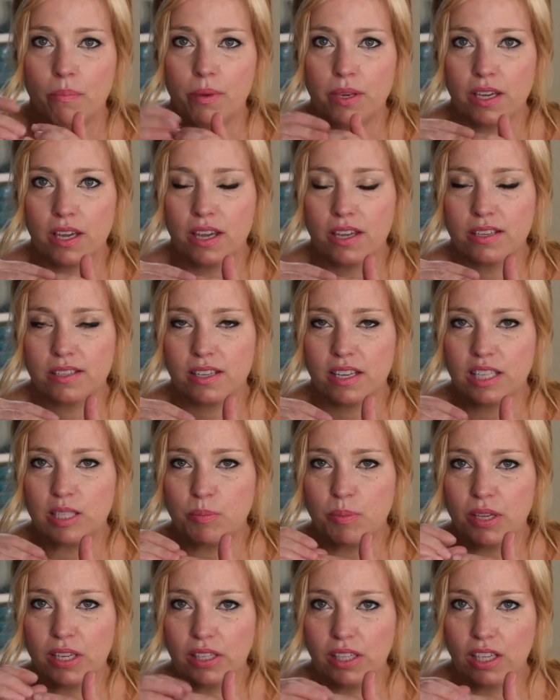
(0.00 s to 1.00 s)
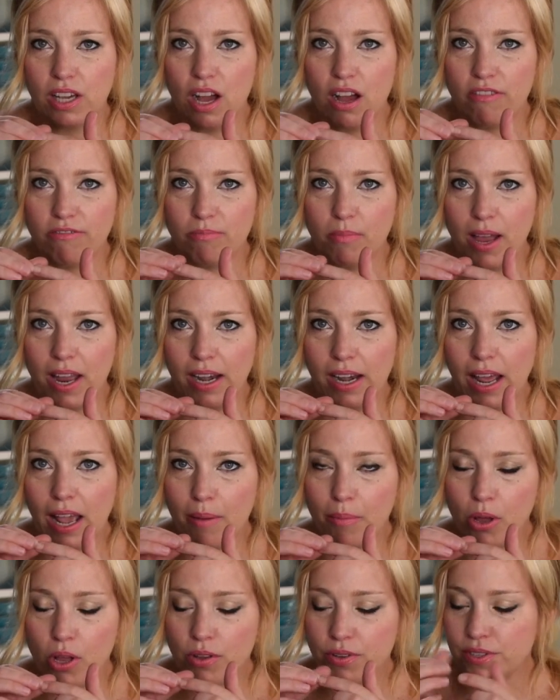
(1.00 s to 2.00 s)
because it's peeling off my
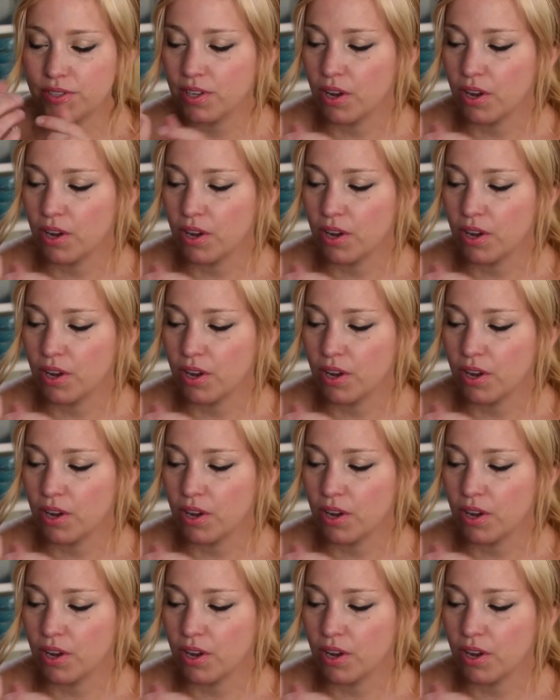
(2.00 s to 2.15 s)
enamel.